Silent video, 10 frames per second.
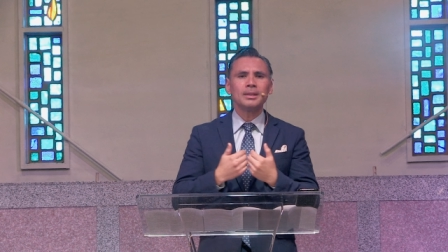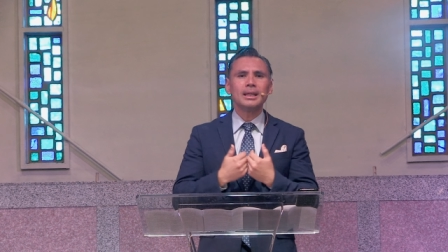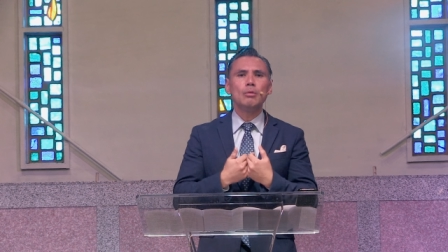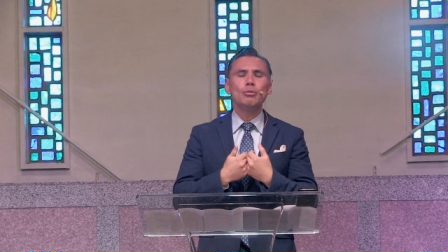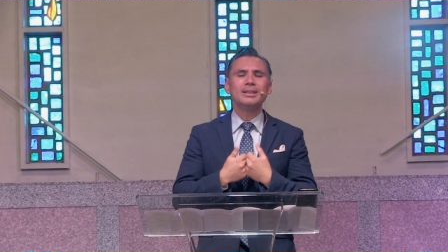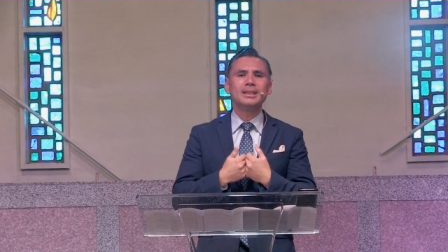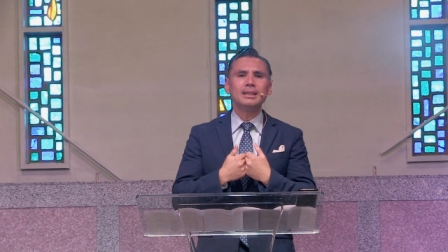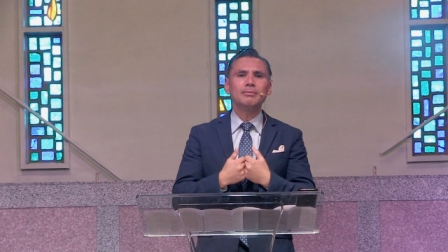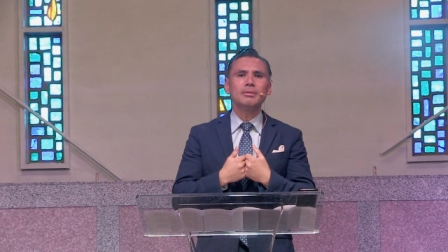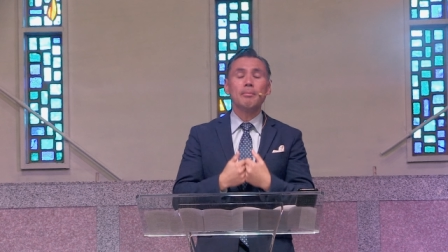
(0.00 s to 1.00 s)
it would
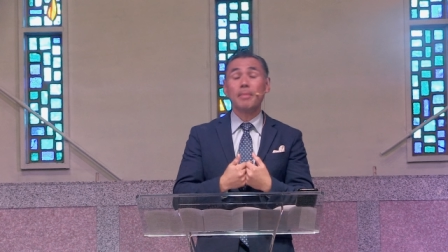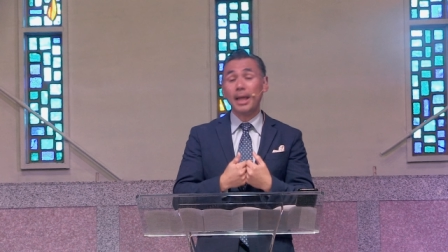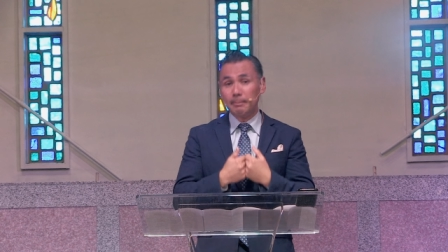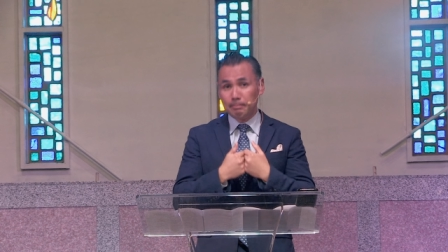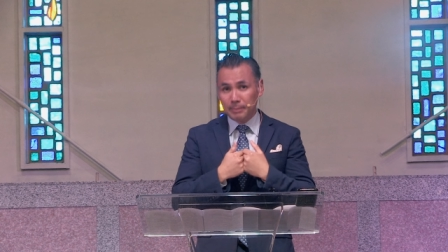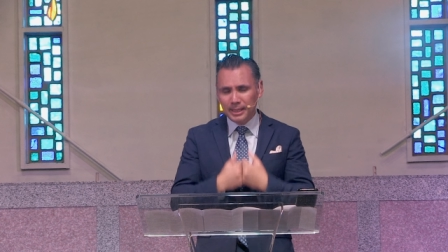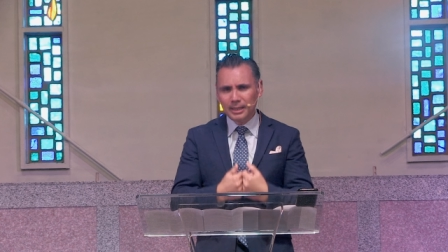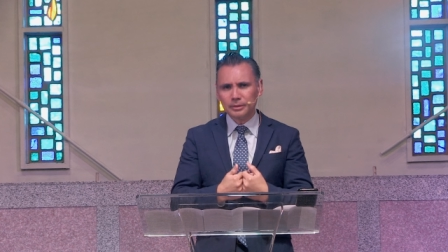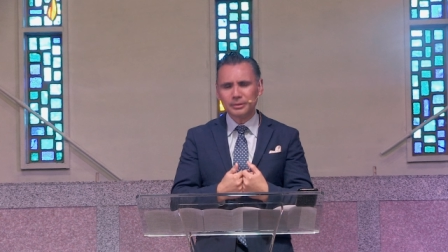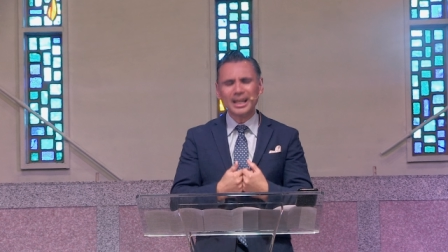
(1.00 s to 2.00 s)
give them that
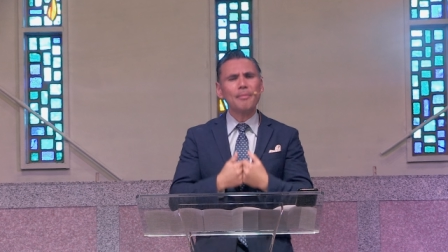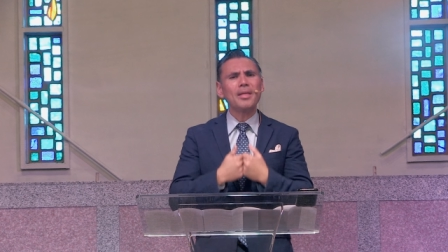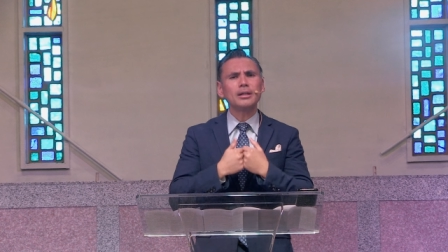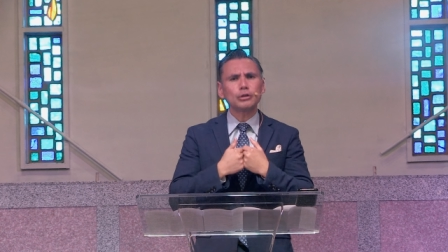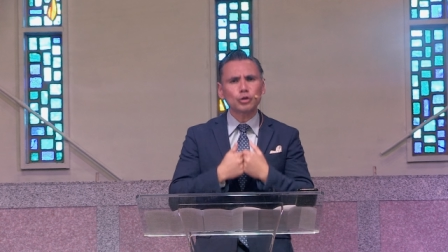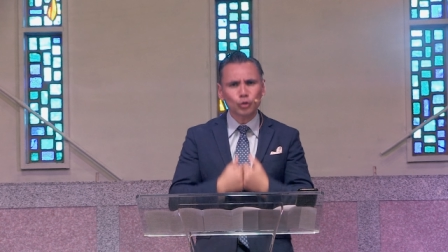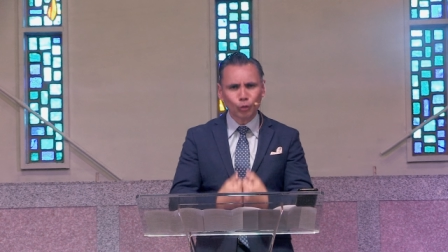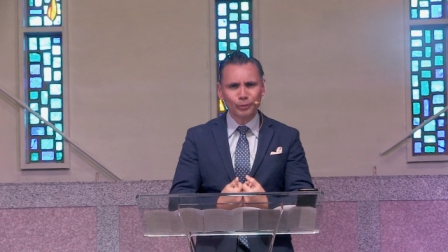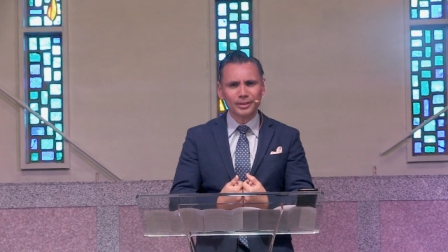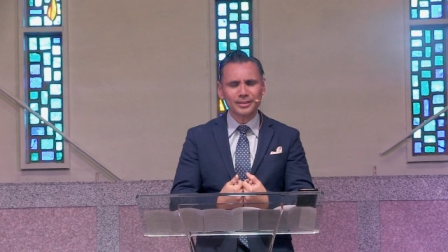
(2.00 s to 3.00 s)
peace and that
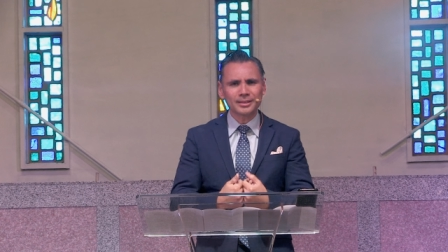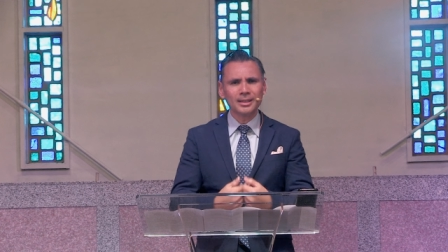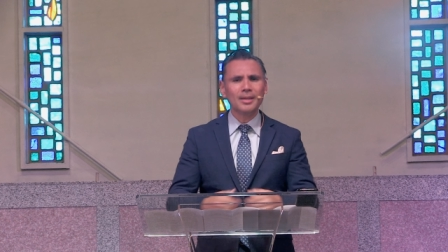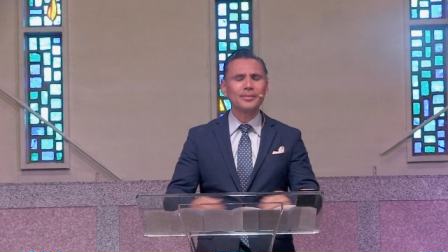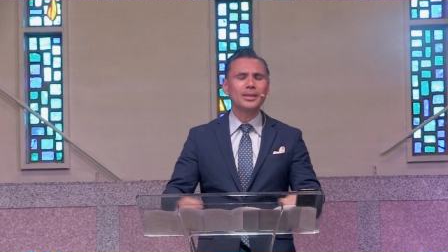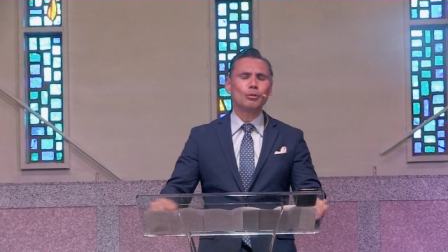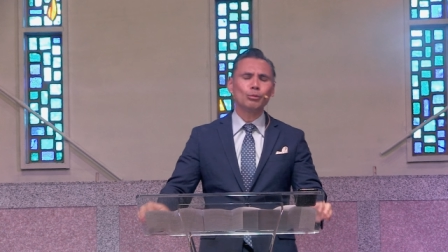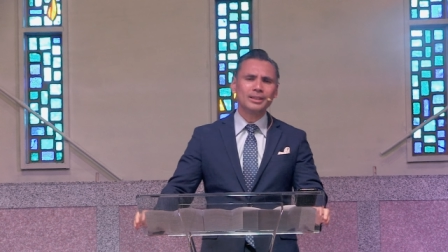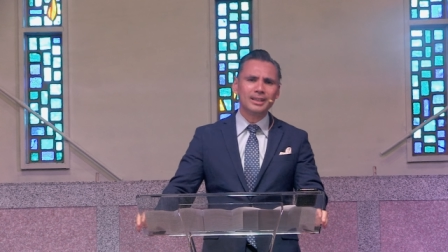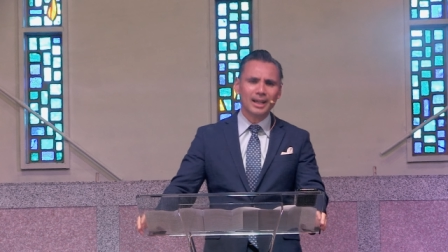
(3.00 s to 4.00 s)
assurance that
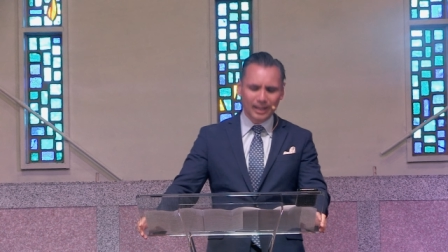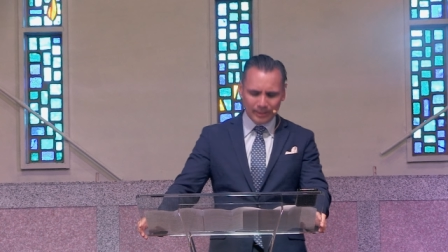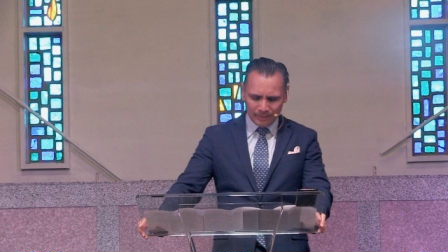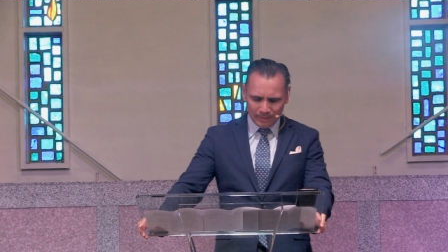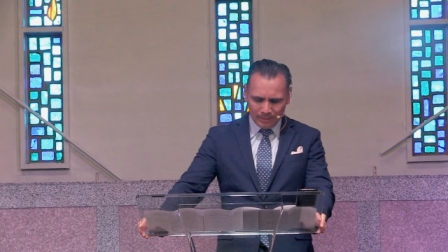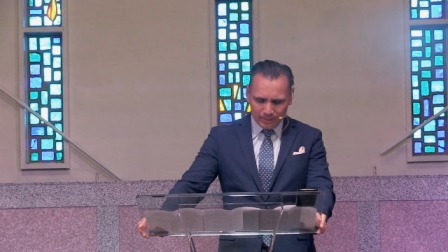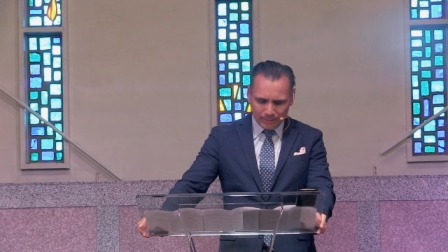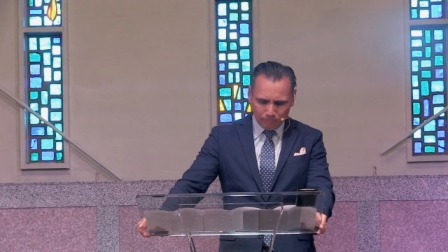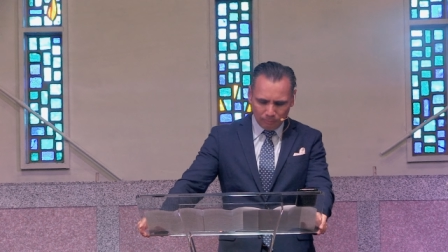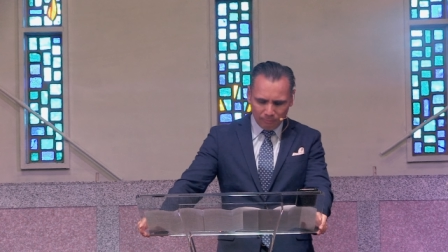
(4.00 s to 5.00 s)
only God
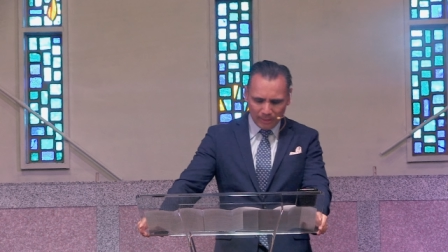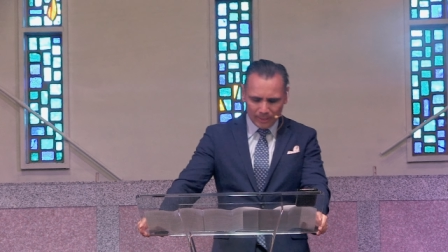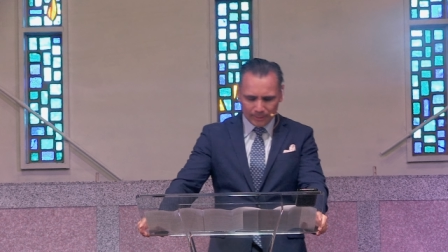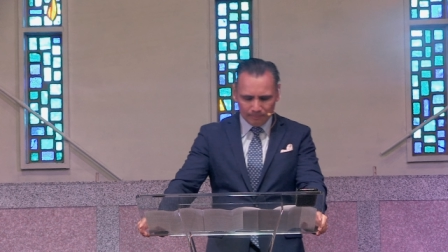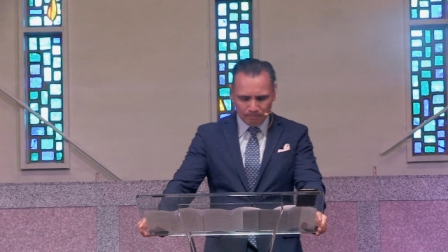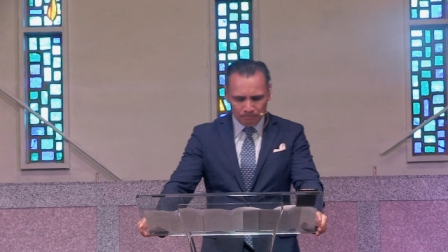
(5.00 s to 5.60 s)
could provide.